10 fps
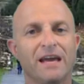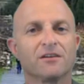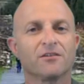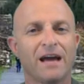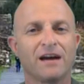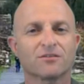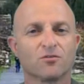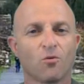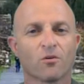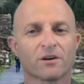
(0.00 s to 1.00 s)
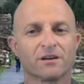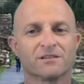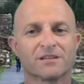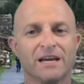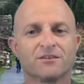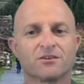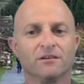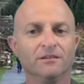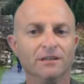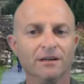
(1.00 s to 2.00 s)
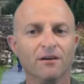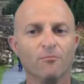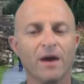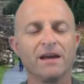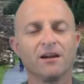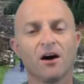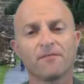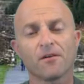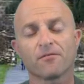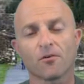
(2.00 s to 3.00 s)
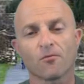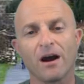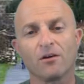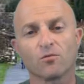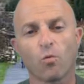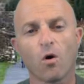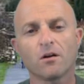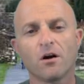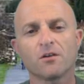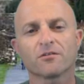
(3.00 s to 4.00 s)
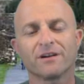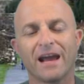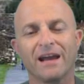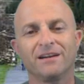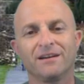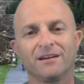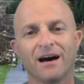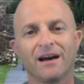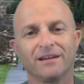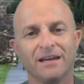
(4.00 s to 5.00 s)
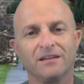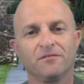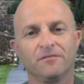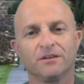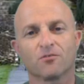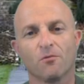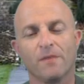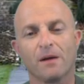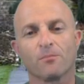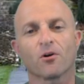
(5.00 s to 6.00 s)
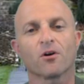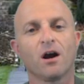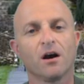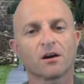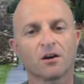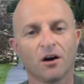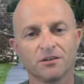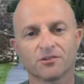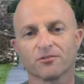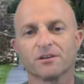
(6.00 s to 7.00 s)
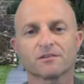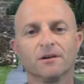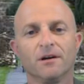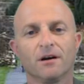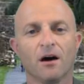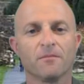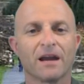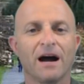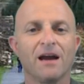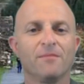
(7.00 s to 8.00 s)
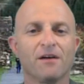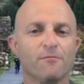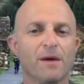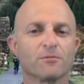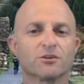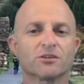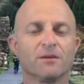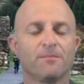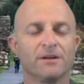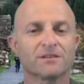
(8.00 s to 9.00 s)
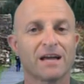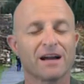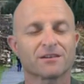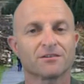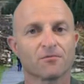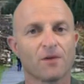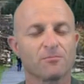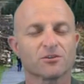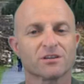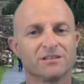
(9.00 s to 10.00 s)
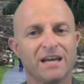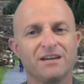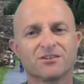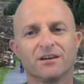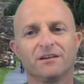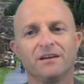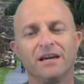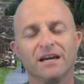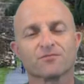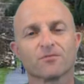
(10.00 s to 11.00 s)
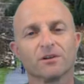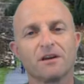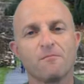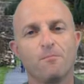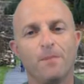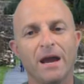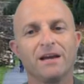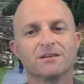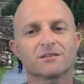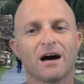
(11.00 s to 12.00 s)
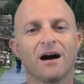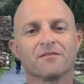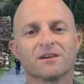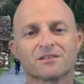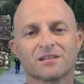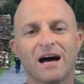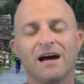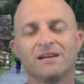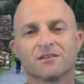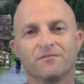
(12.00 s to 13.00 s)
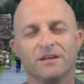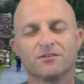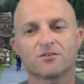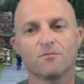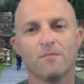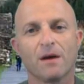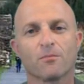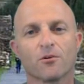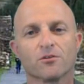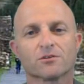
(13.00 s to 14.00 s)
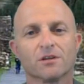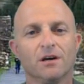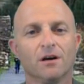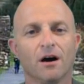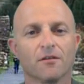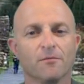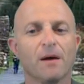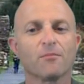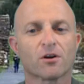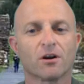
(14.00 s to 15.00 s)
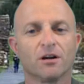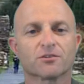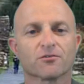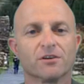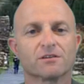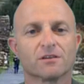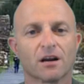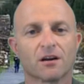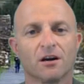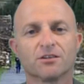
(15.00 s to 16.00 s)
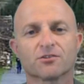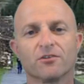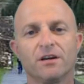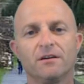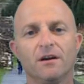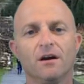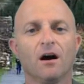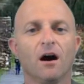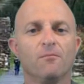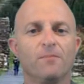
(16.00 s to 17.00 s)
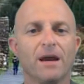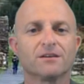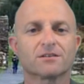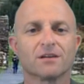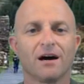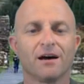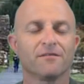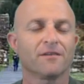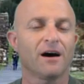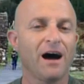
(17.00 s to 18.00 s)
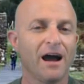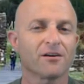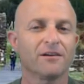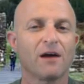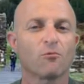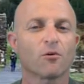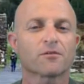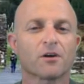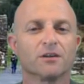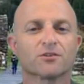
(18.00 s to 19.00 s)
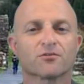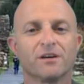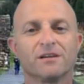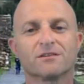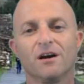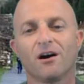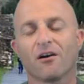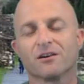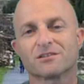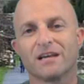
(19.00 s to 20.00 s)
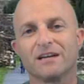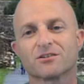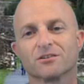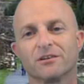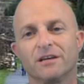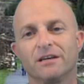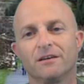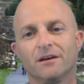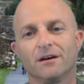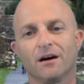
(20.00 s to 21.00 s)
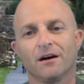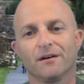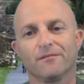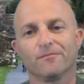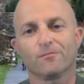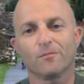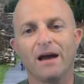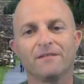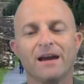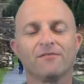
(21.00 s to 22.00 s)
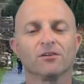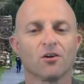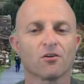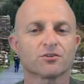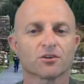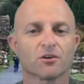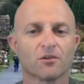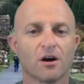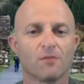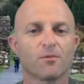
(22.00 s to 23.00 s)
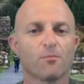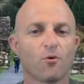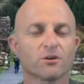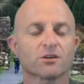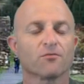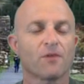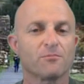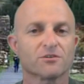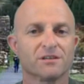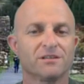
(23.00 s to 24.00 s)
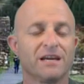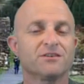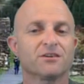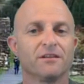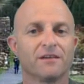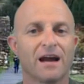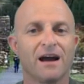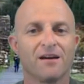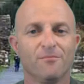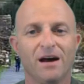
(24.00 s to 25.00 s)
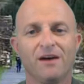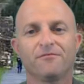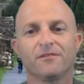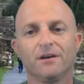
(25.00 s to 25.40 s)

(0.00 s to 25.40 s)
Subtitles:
international organization made up of around 189 individual member countries. The IMF membership is the representation is really based on the size of each member's, the member country's country. Based on the higher net worth countries are essentially, they have a larger proportion of representation in the IMF.